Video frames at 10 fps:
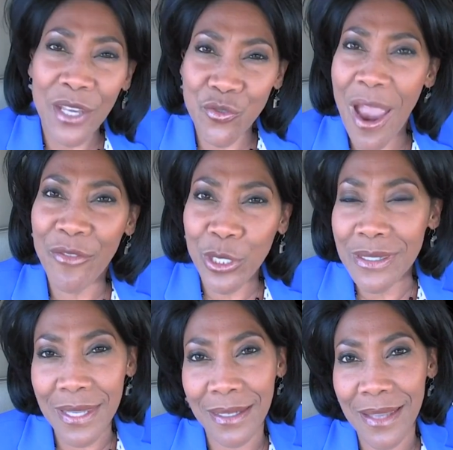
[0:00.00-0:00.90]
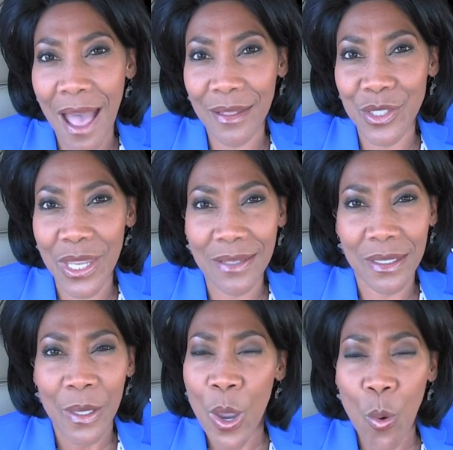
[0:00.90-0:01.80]
driverless technology as
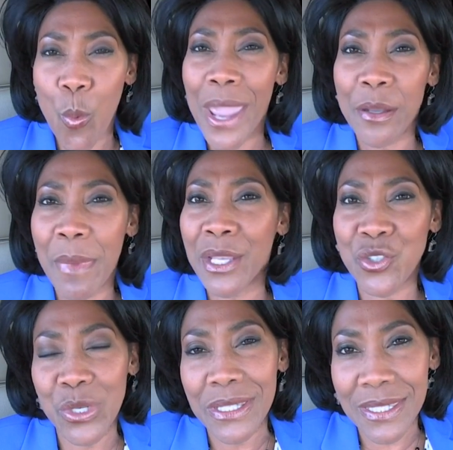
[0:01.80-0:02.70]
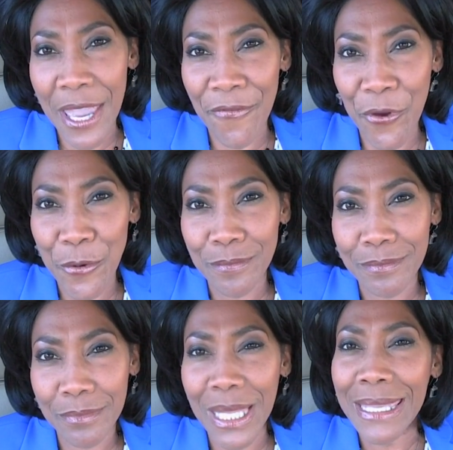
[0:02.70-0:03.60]
a way to make streets safer,
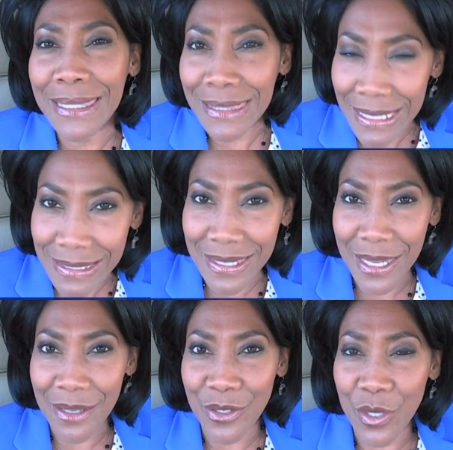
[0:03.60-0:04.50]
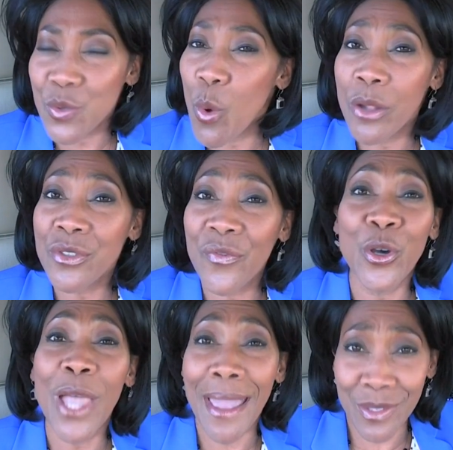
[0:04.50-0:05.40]
Blake Lindsay just wants
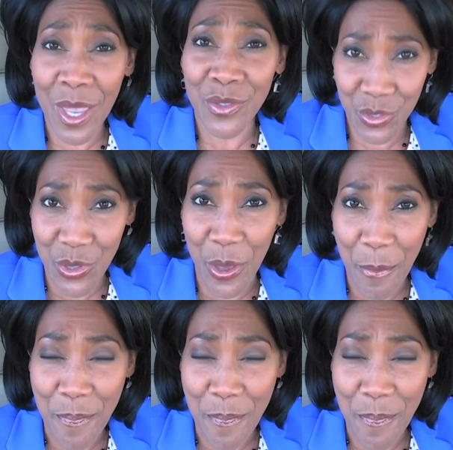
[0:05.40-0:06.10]
full access to them.